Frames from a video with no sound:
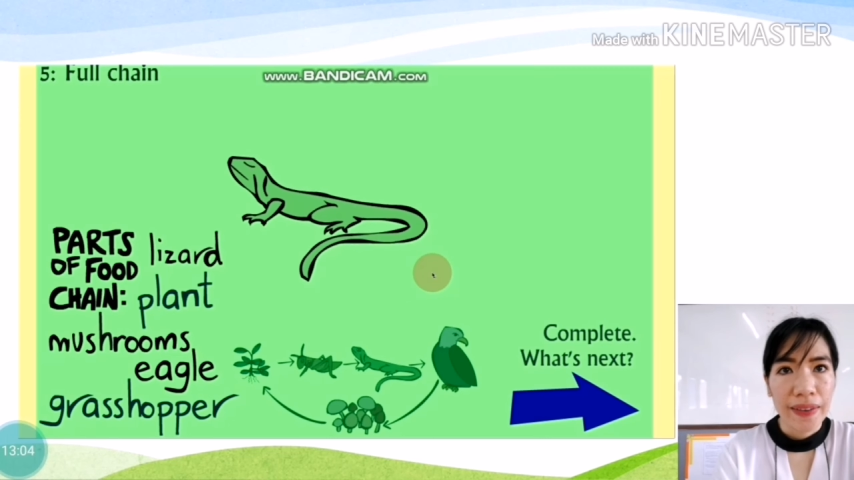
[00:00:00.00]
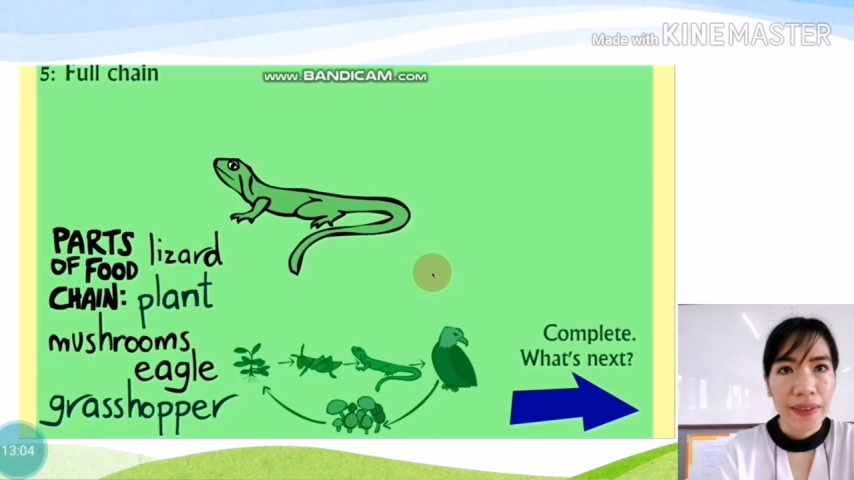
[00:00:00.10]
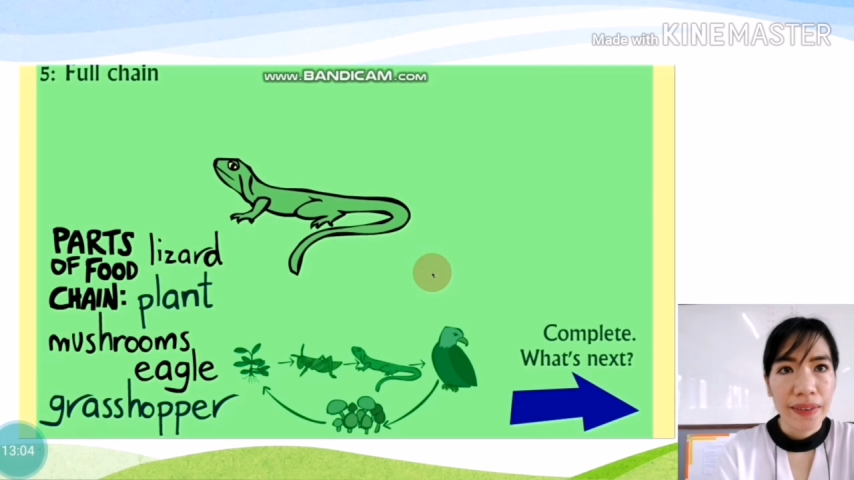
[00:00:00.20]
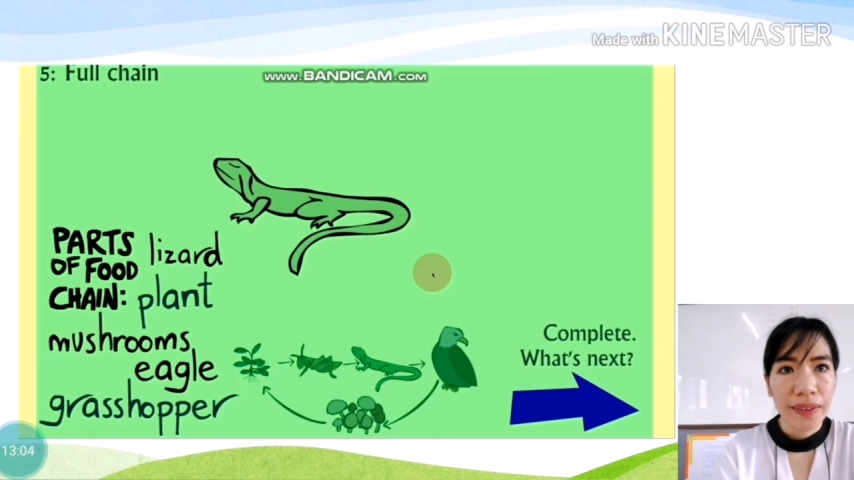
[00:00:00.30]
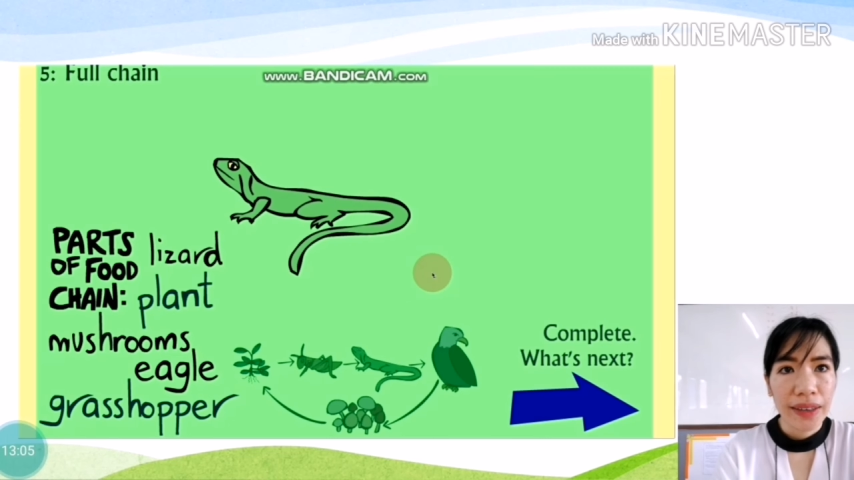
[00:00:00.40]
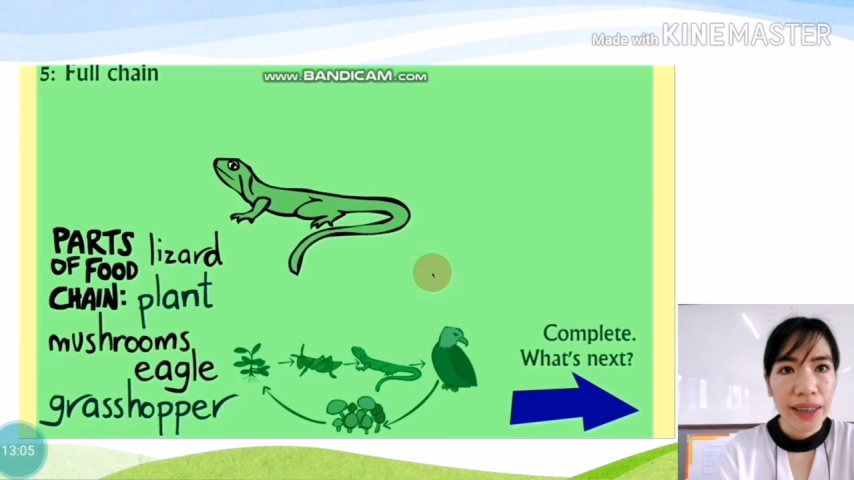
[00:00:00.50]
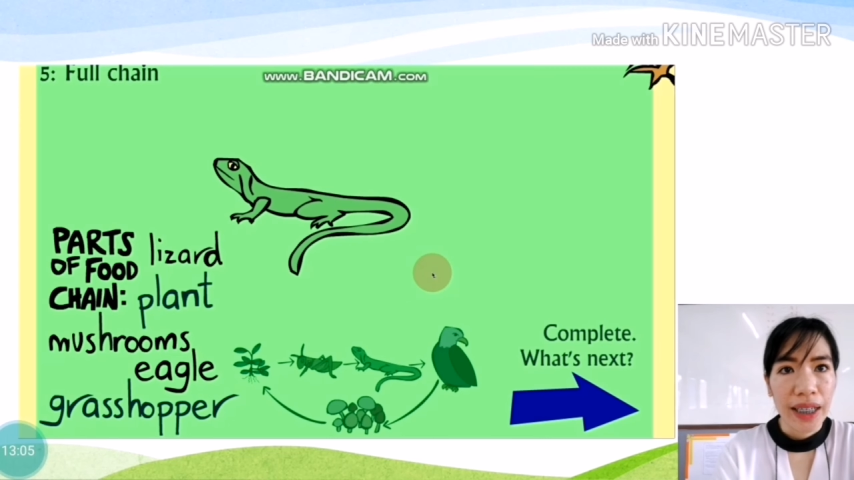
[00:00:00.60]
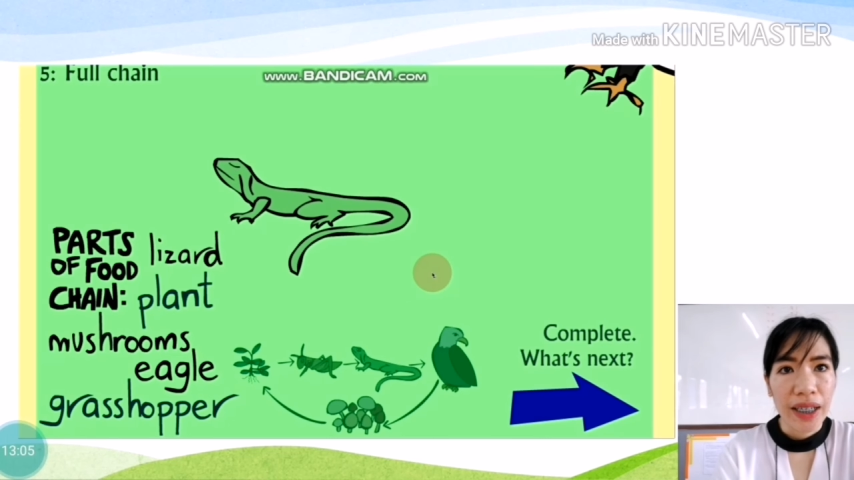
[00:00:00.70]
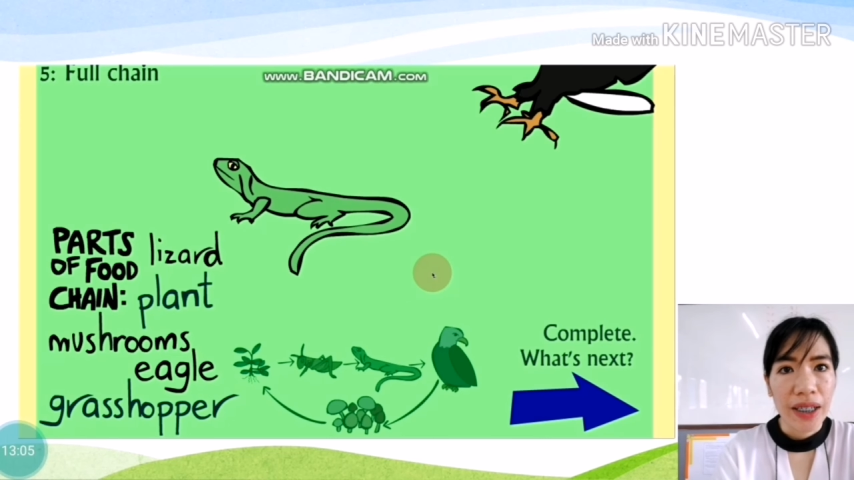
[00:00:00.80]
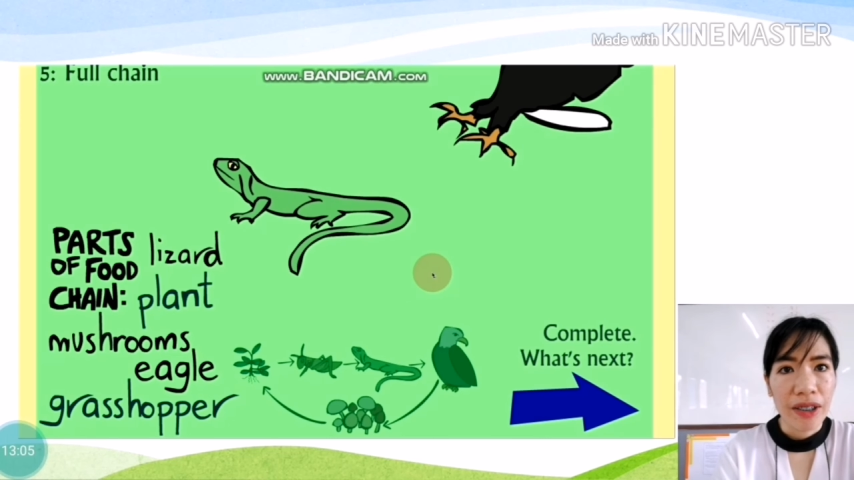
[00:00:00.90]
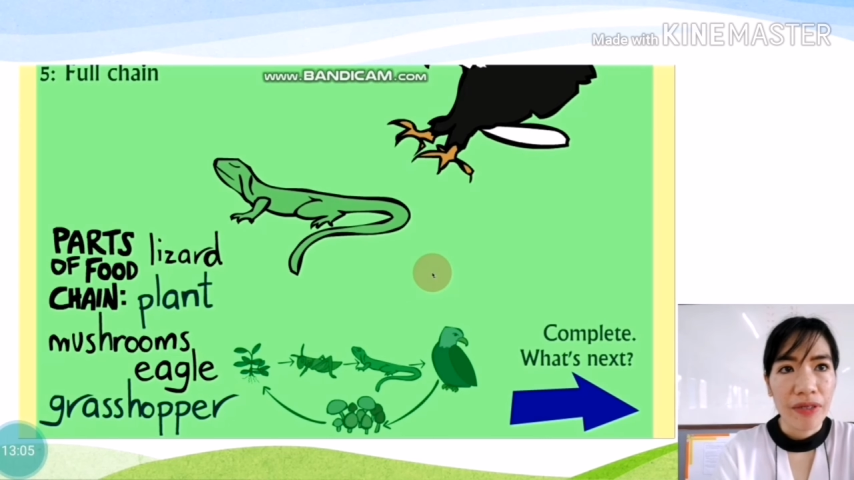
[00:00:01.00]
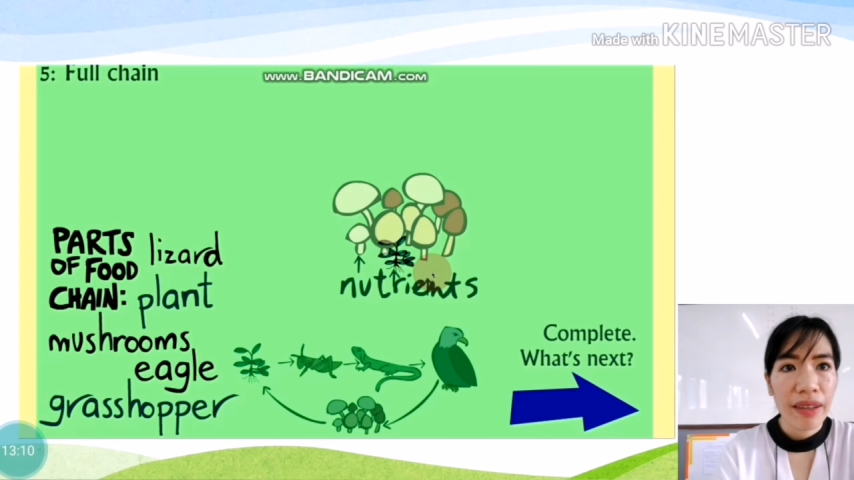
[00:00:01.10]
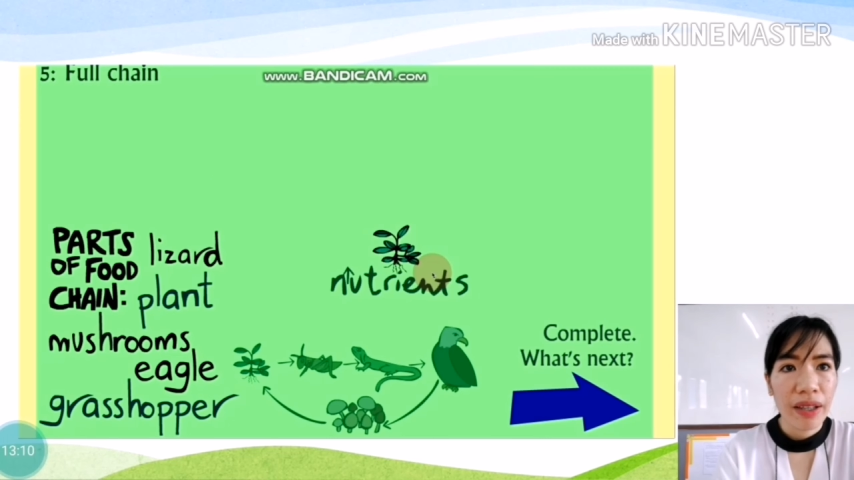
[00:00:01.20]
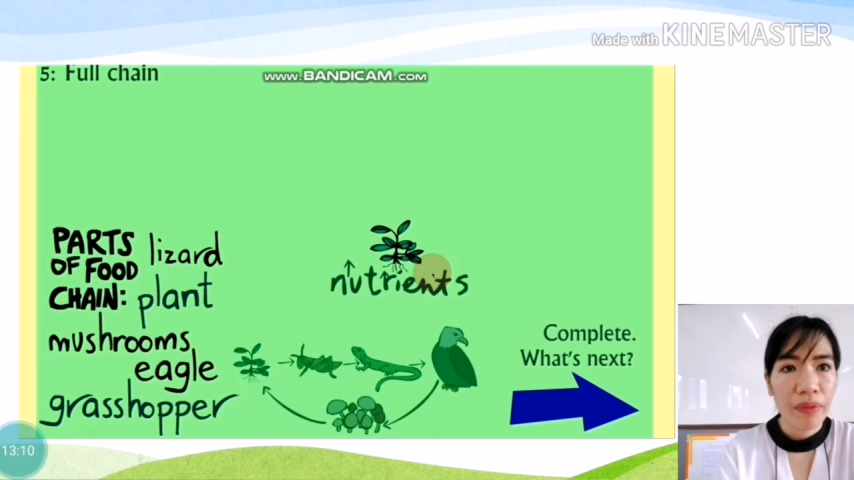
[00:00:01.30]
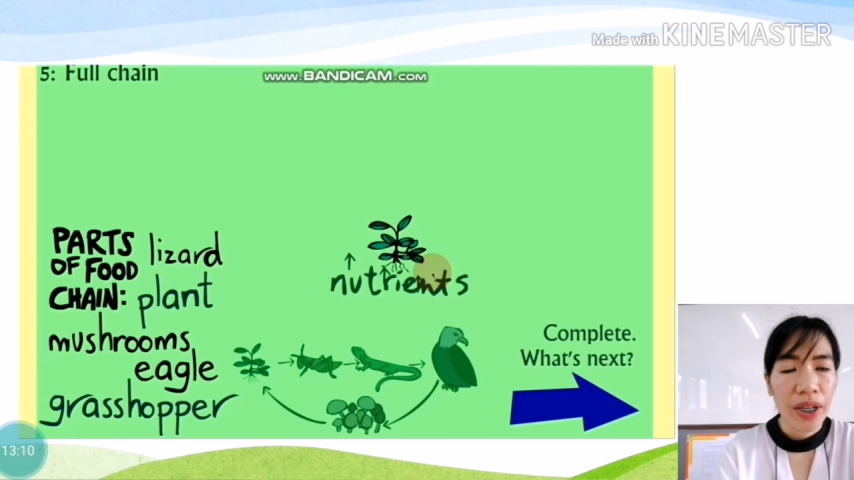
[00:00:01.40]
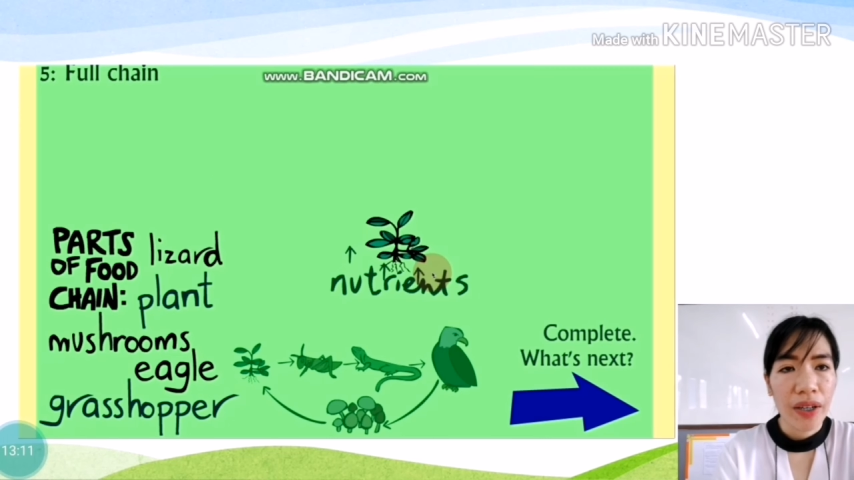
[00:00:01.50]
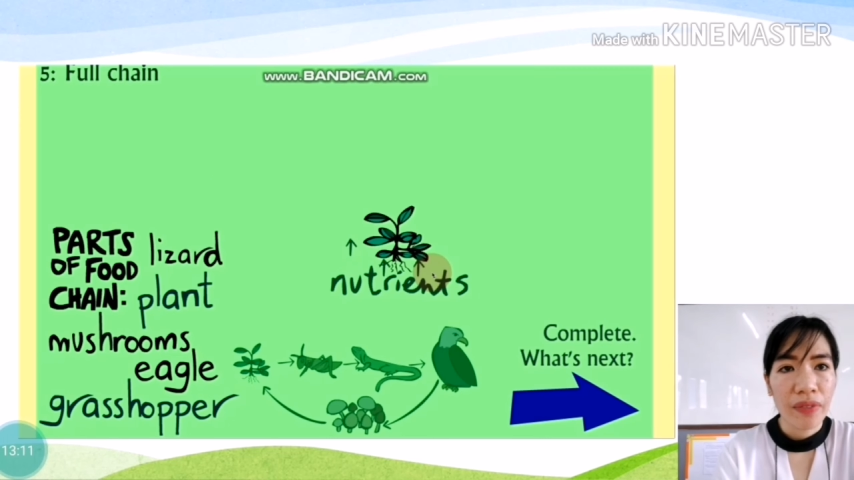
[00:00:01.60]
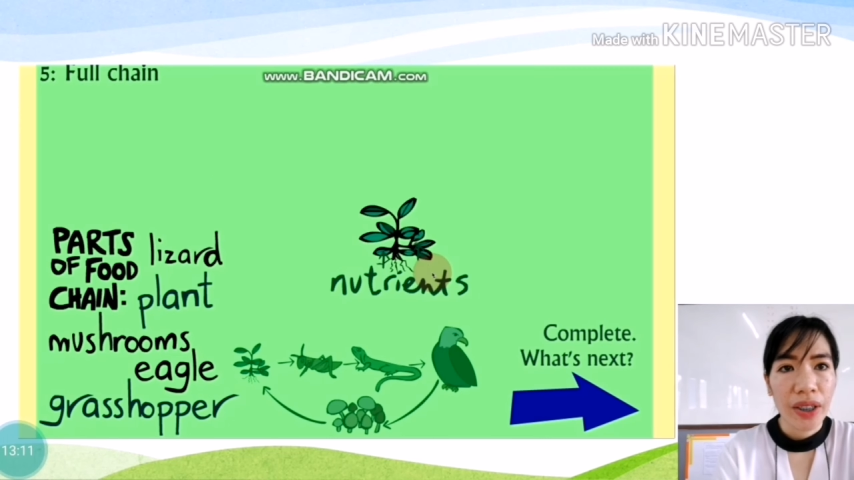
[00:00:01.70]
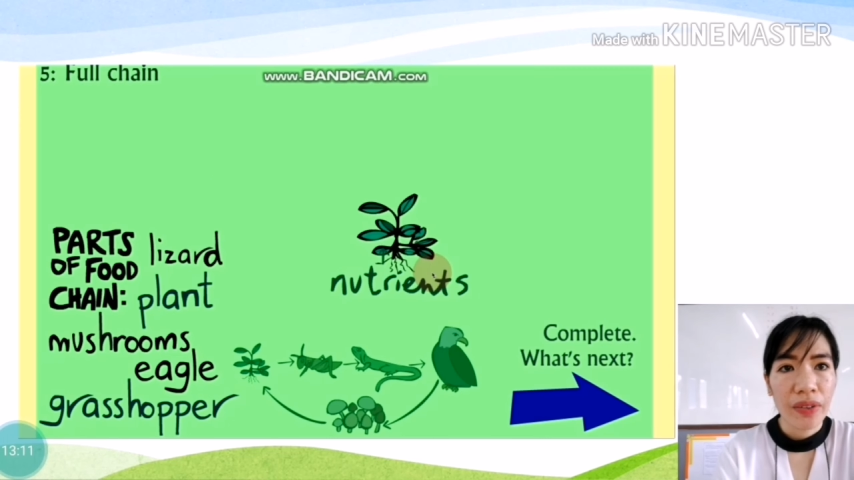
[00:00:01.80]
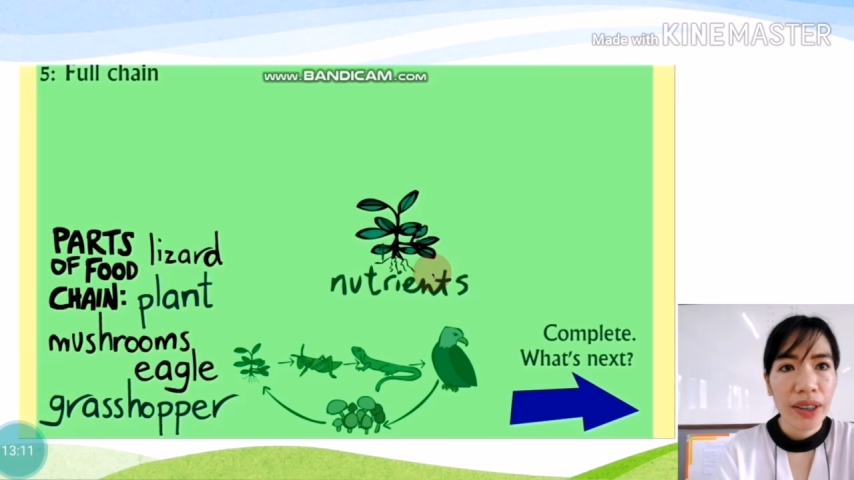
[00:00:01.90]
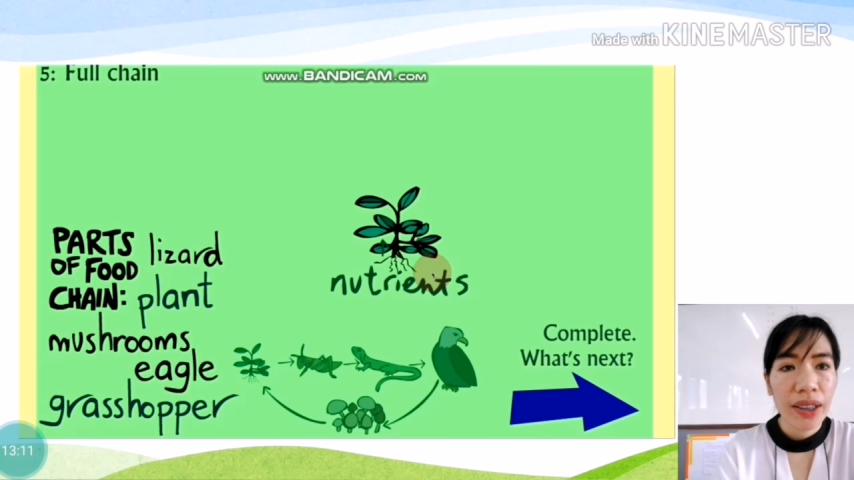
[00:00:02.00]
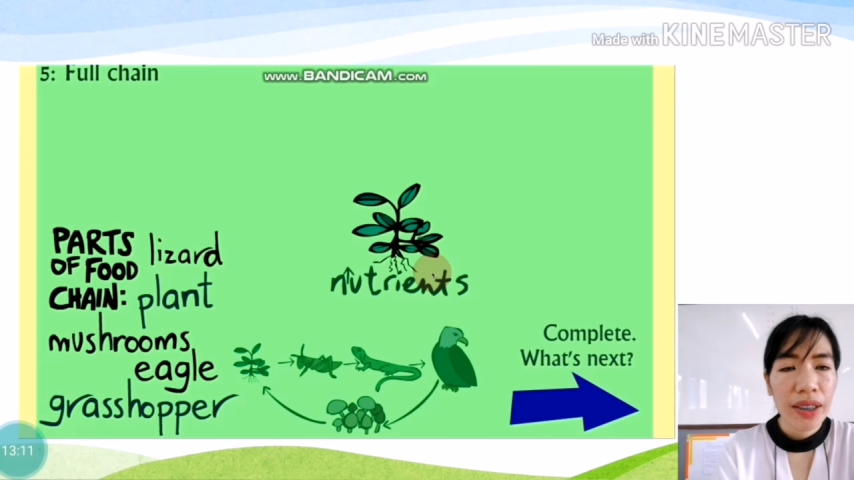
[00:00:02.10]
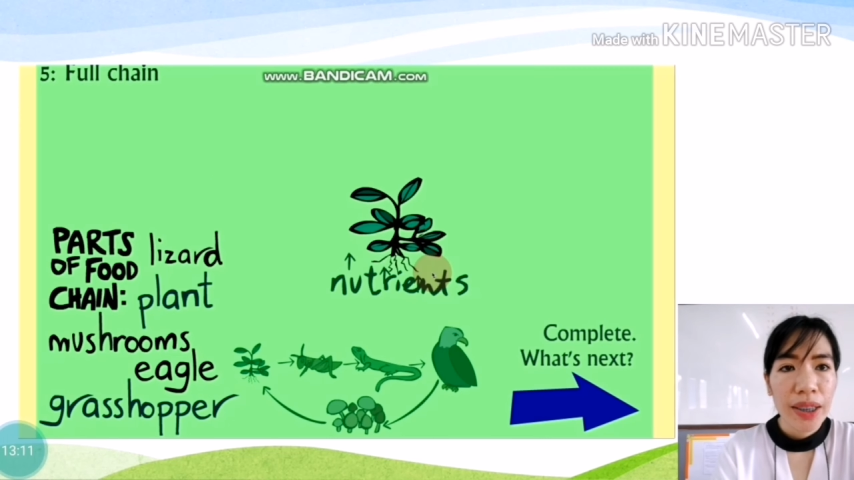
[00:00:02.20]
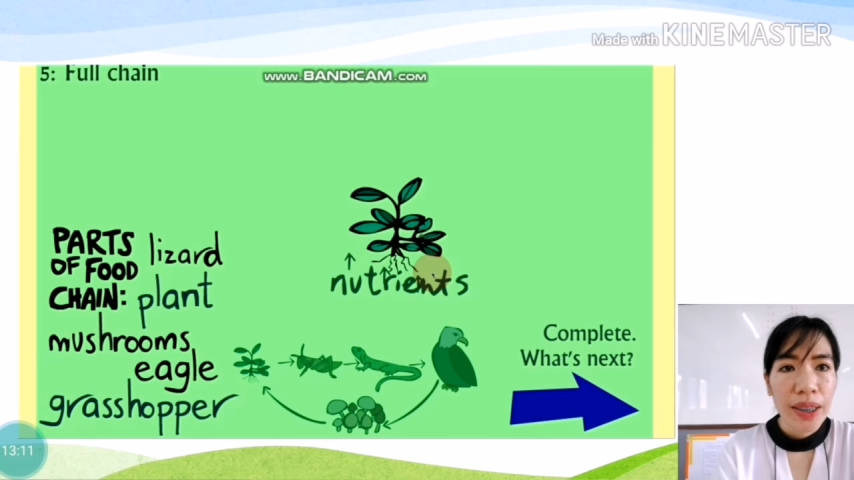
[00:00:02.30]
Okay, then we have now the